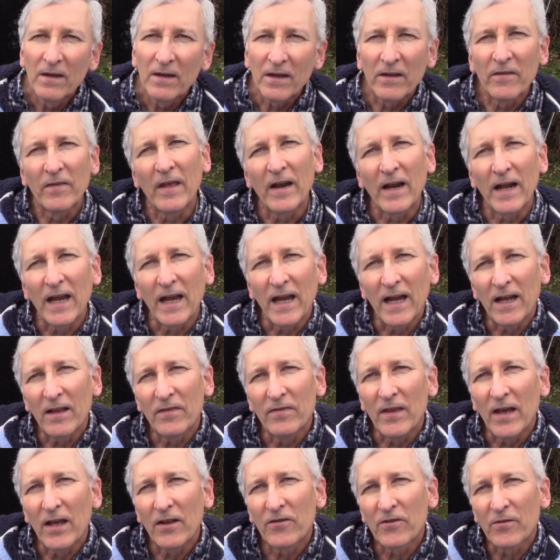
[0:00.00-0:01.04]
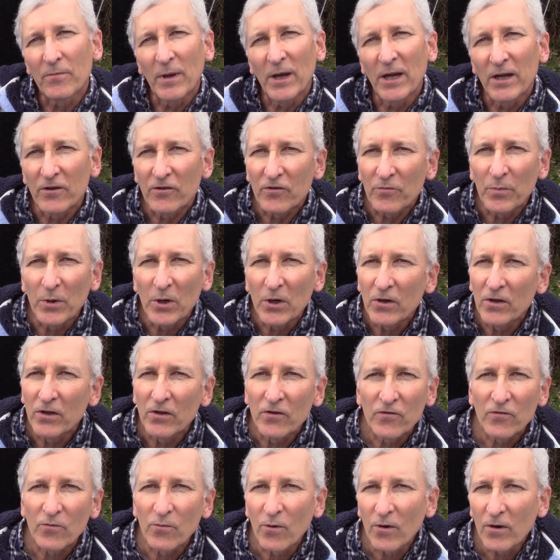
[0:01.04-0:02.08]
And then I add that to my
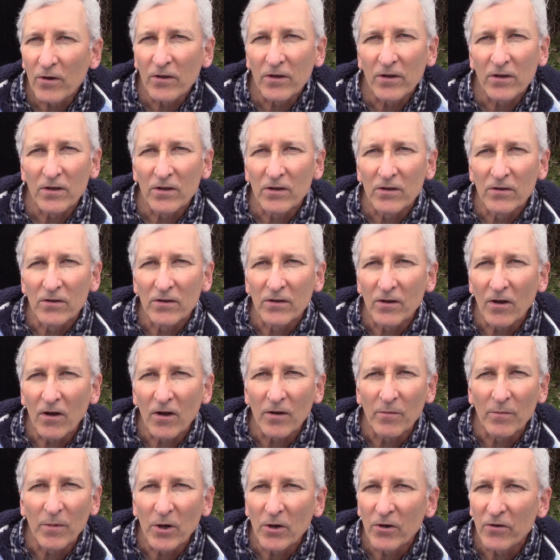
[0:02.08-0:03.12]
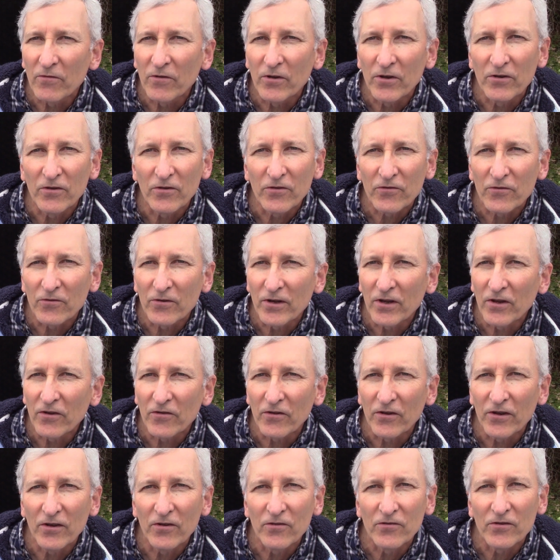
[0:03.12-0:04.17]
experience working in the automotive industry as
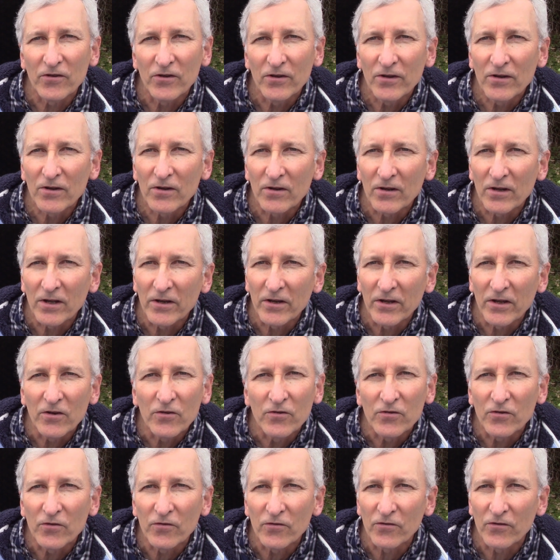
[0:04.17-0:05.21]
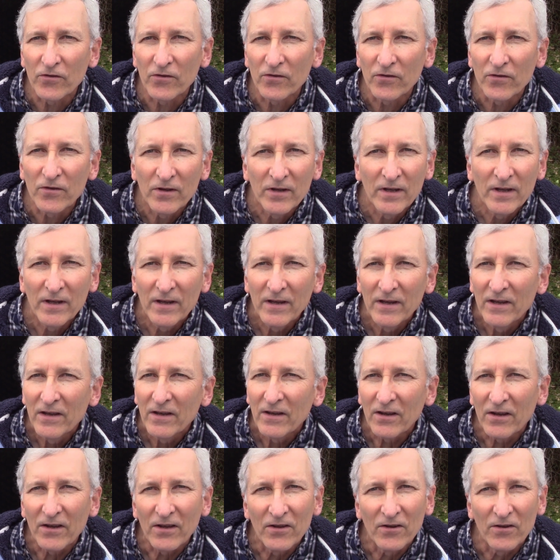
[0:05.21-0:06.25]
an engineer on engines and,
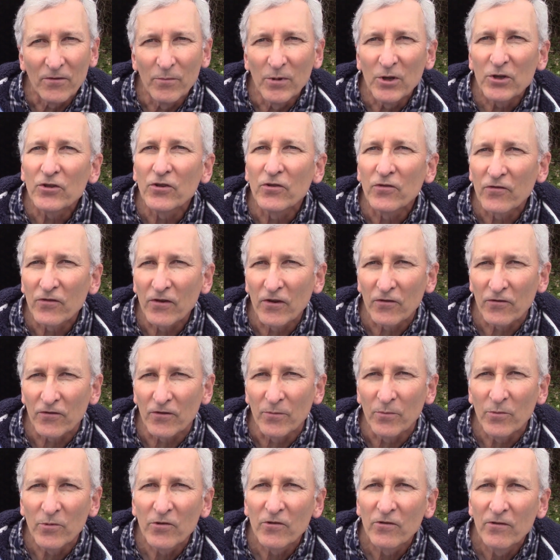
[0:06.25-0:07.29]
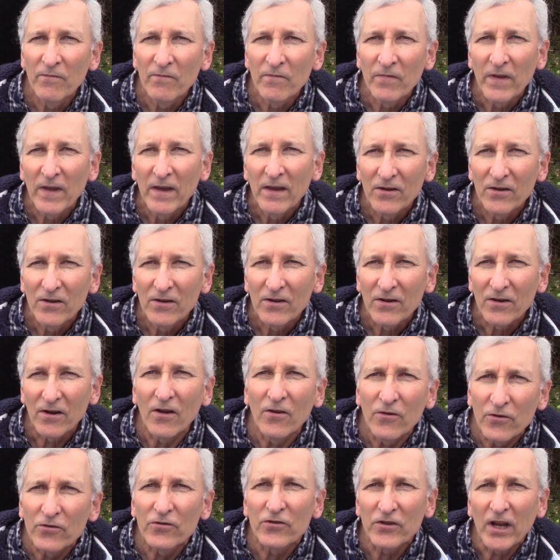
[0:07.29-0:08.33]
and emission systems.
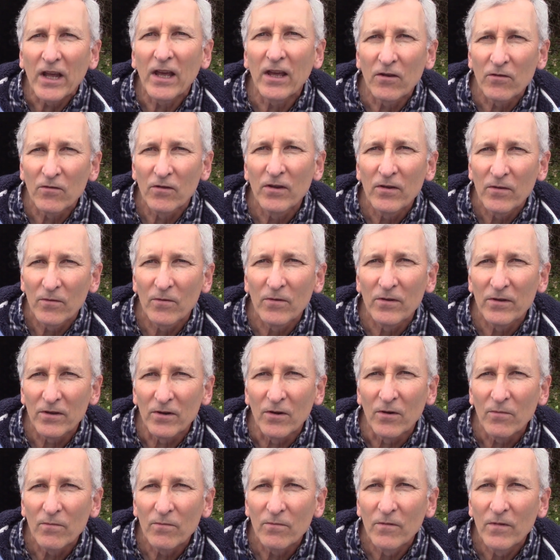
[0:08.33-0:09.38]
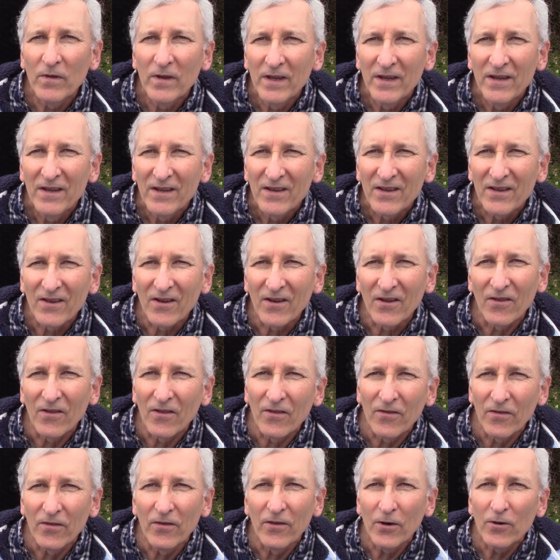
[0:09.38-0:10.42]
Understand, you know, uh,
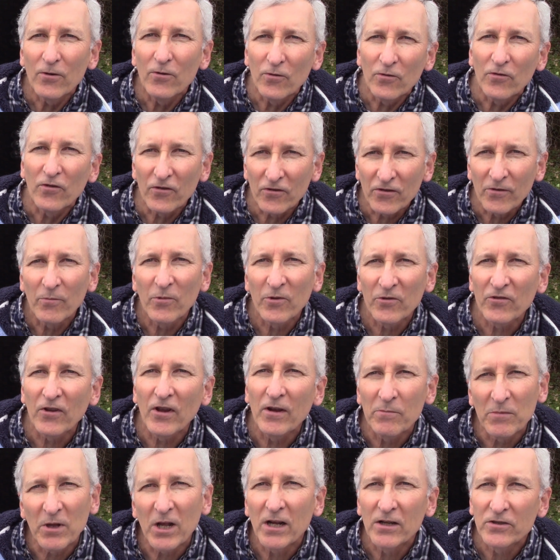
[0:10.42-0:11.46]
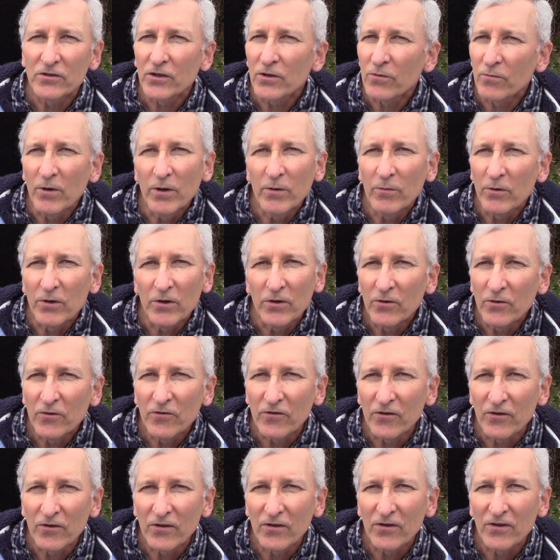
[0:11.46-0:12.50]
they're using some of the same logic we would
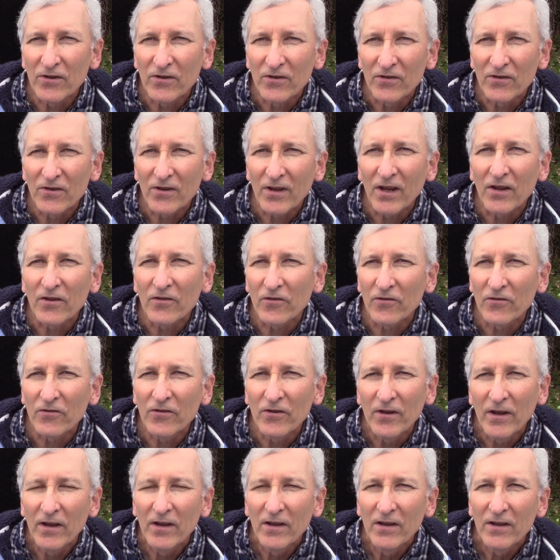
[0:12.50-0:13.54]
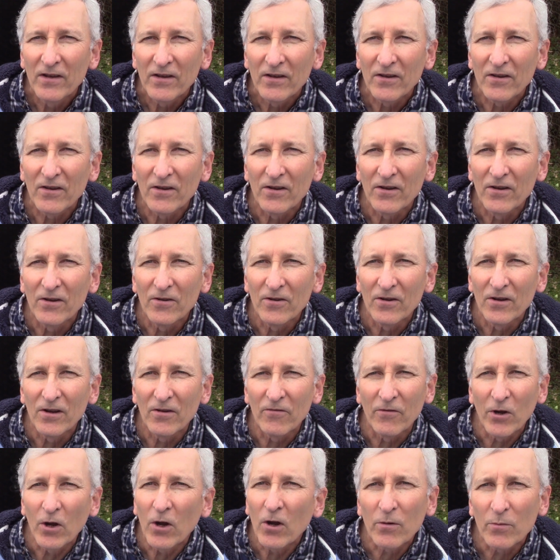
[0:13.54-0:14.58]
use in, in cases uh,
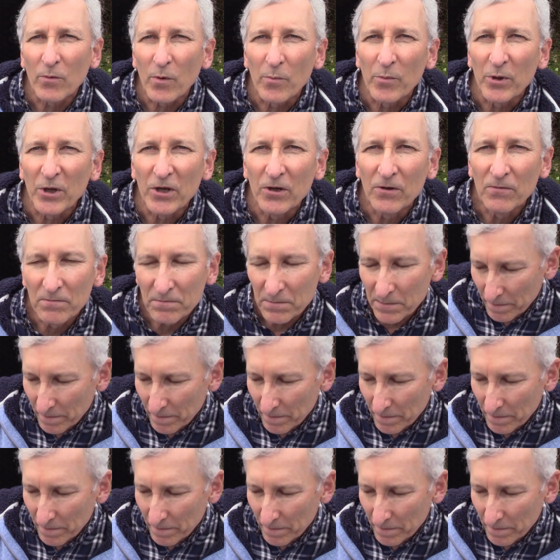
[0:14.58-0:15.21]
of an automobile.